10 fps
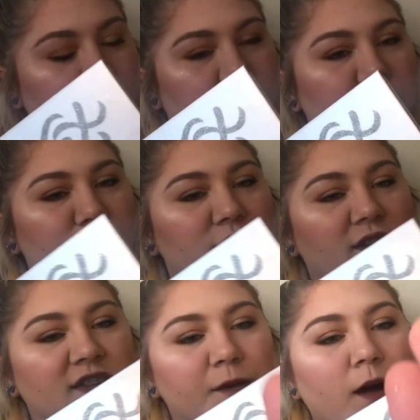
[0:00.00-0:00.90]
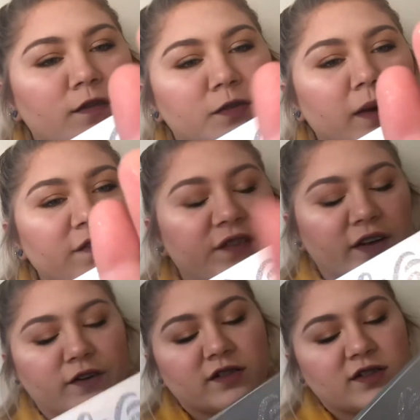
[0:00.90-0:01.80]
the glitter does come off of my
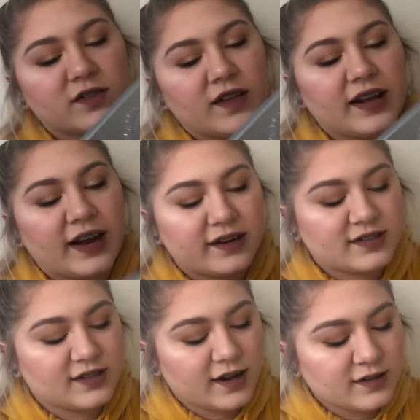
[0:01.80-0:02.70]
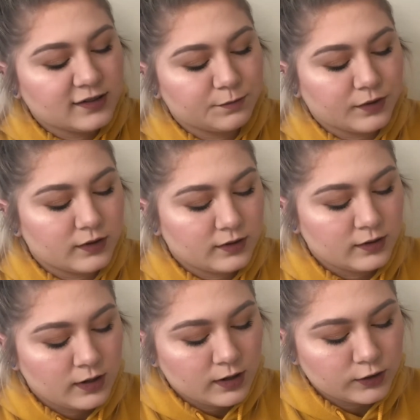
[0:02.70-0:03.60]
fingers, so that kind of sucks, but
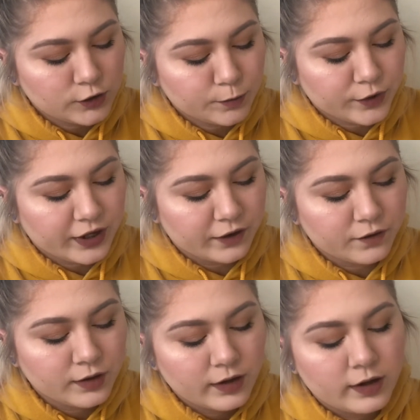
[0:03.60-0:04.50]
super cute.